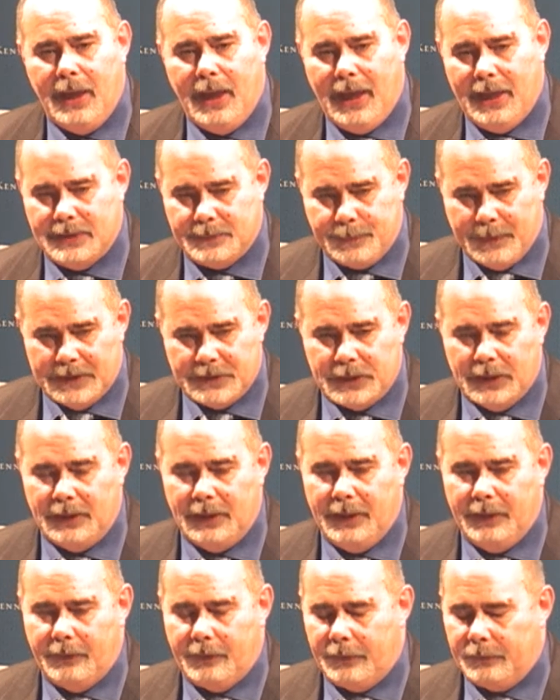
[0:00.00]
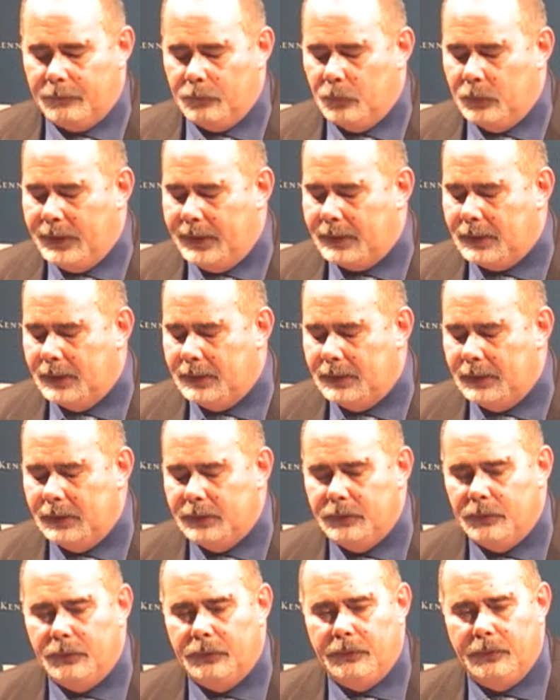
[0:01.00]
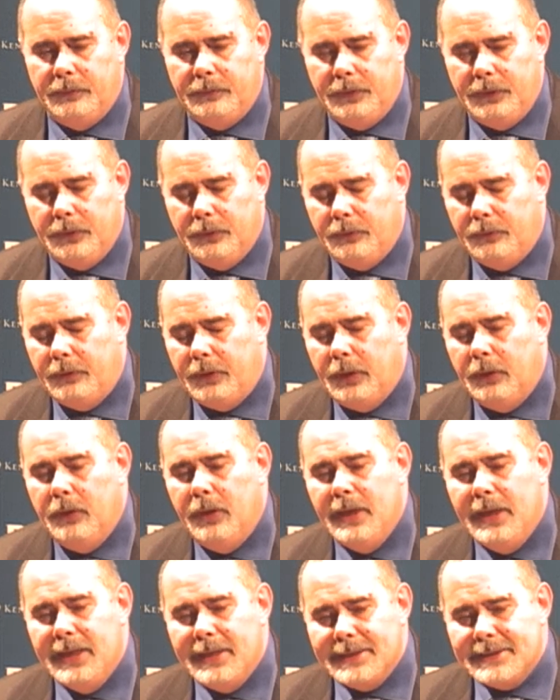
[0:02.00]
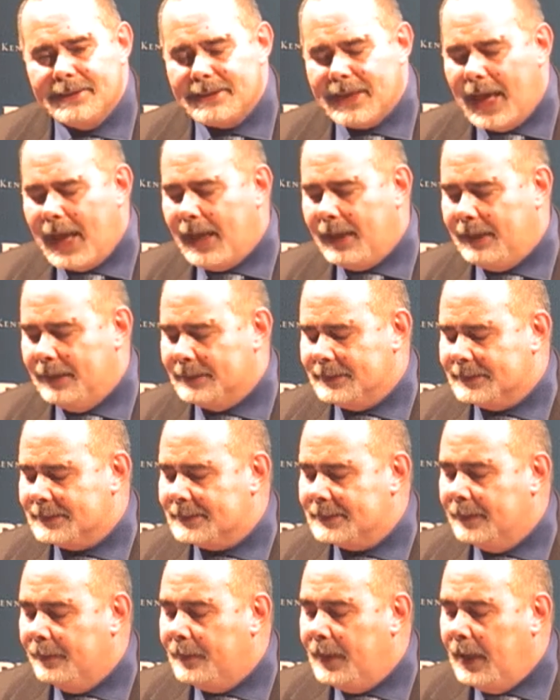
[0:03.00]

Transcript: especially with the neuro neuroscience,